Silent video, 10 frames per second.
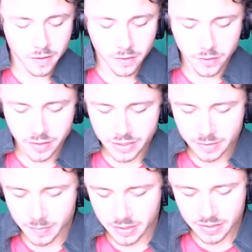
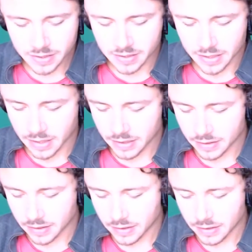Christmas, Saint
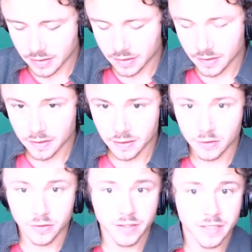Nick.
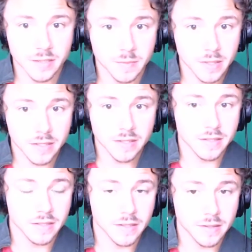Christmas
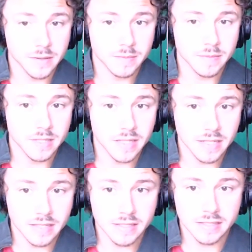comes
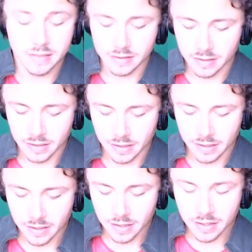this
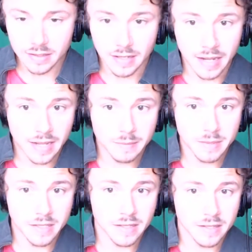time
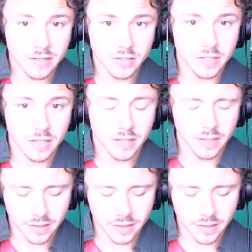each year.